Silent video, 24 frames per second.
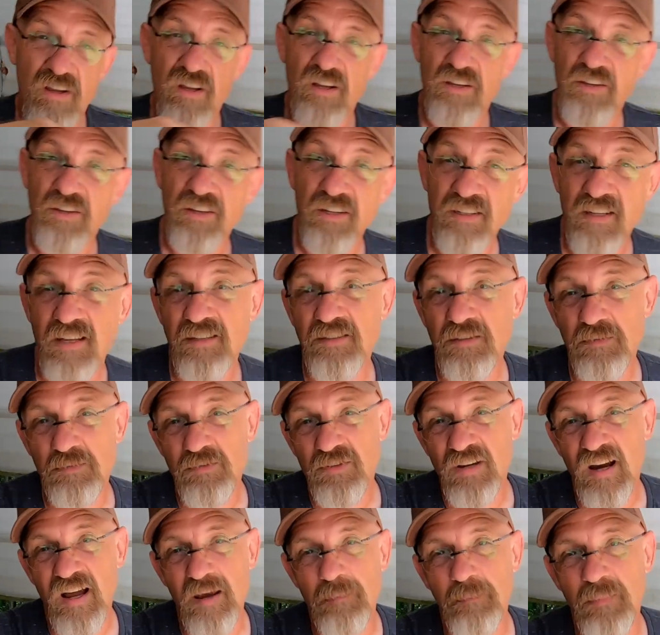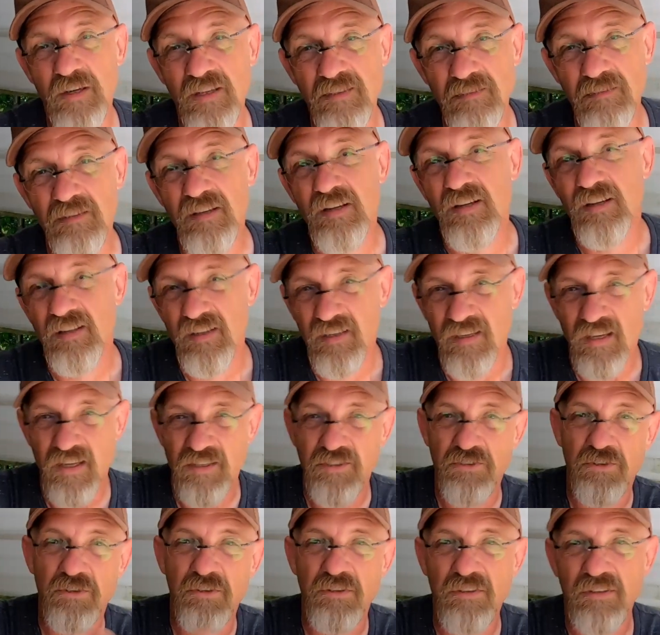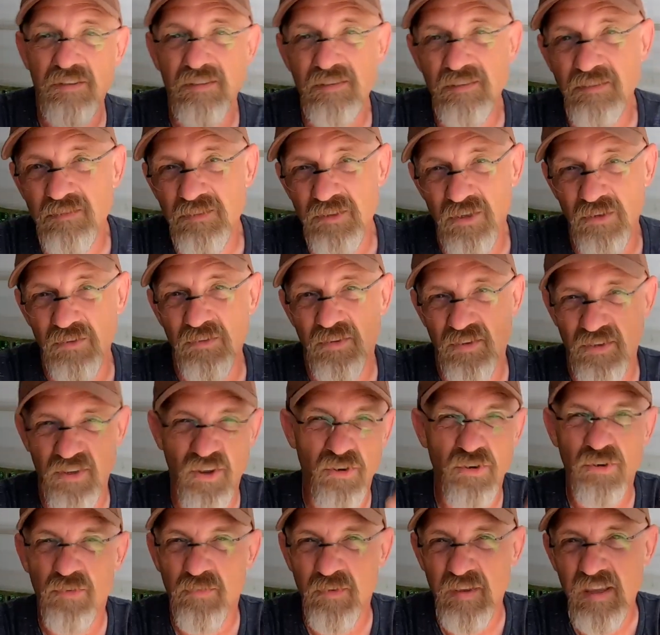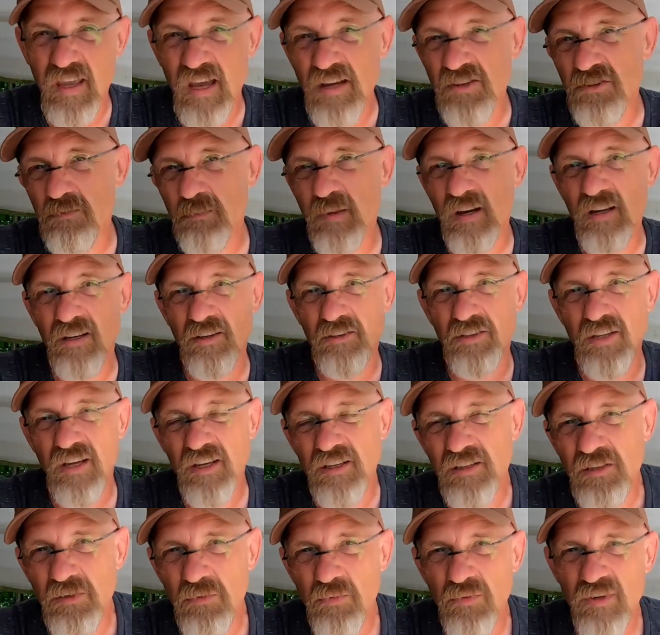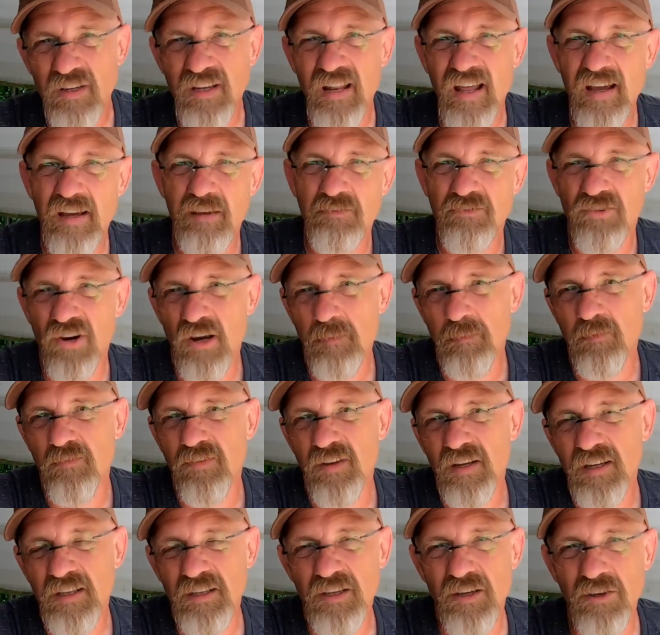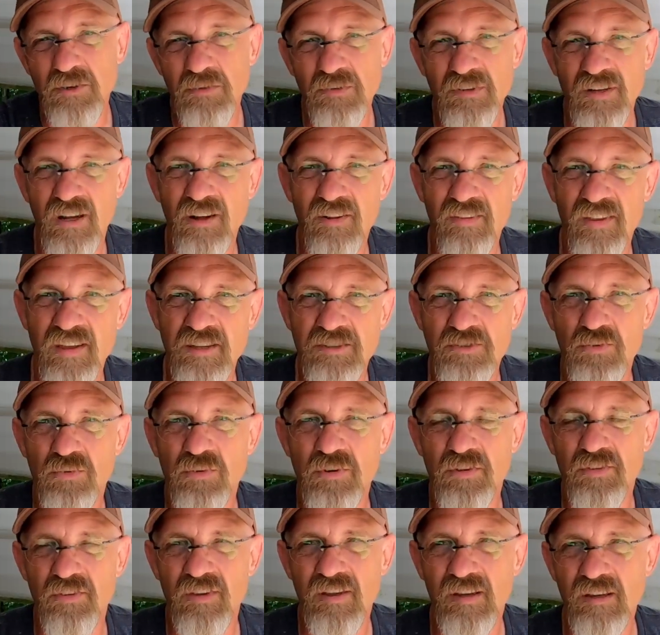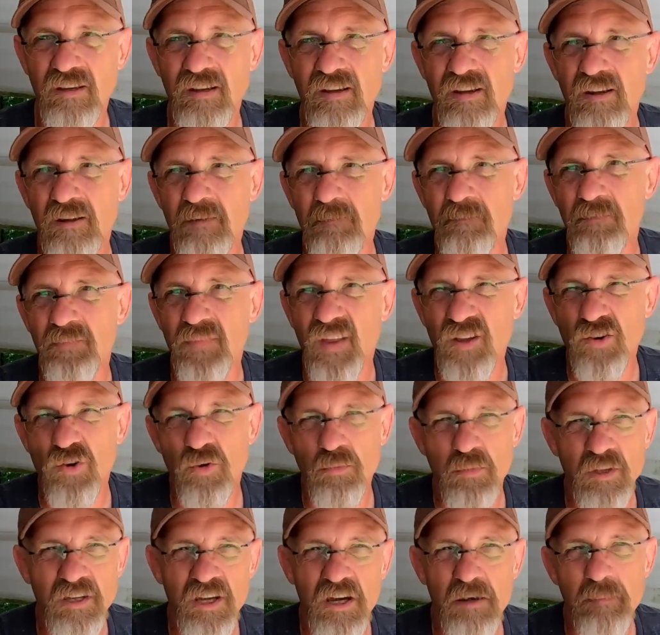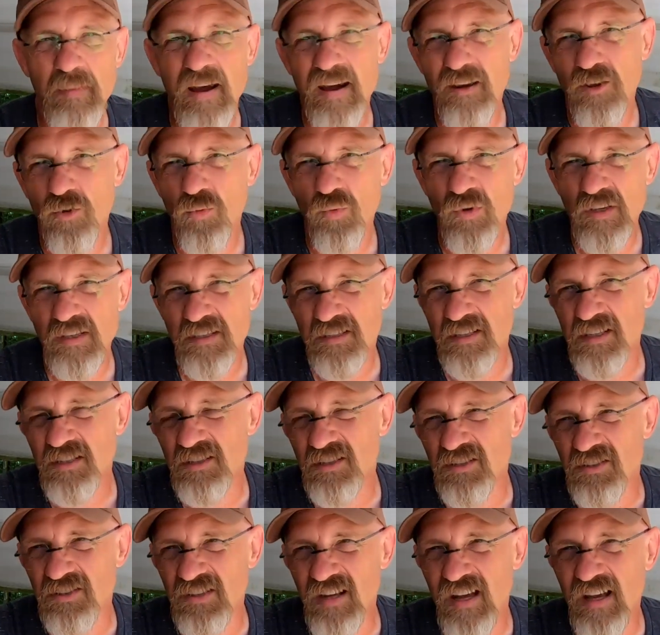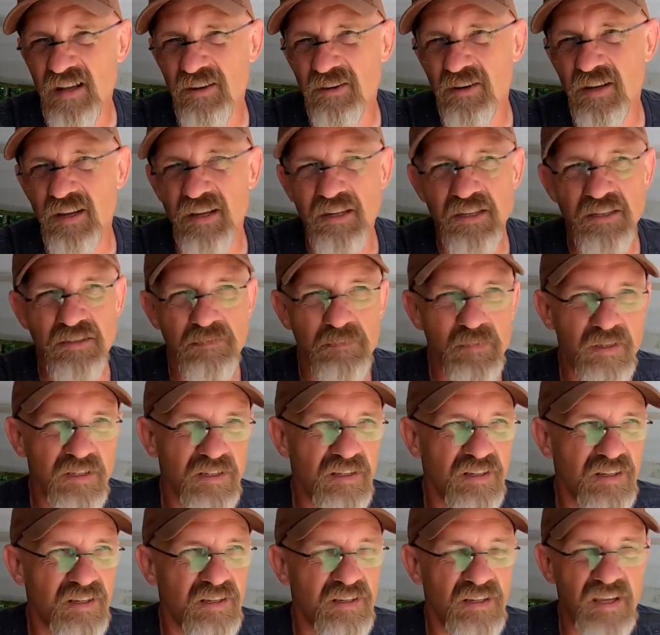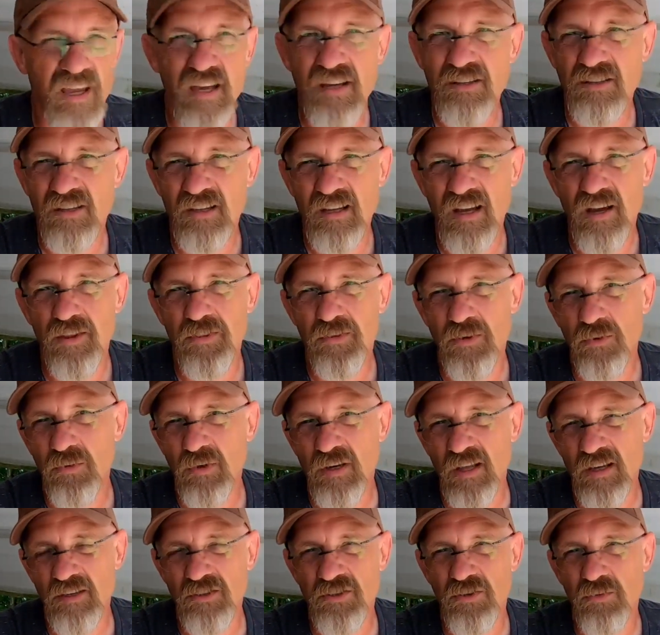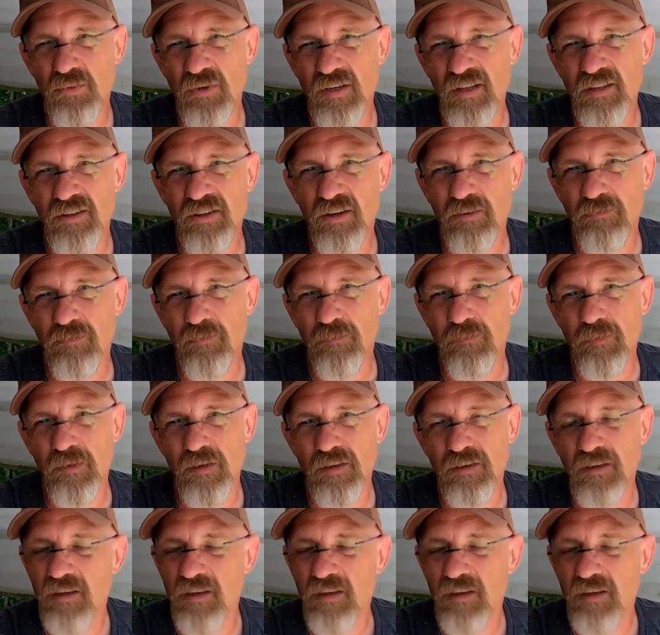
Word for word: You hit that subscribe button and you'll, you know, and the notification bell will tell you when I can drop a video and all that sort of thing. They normally come out on Wednesdays and Saturdays, but occasionally I'll throw an extra one in there for fun.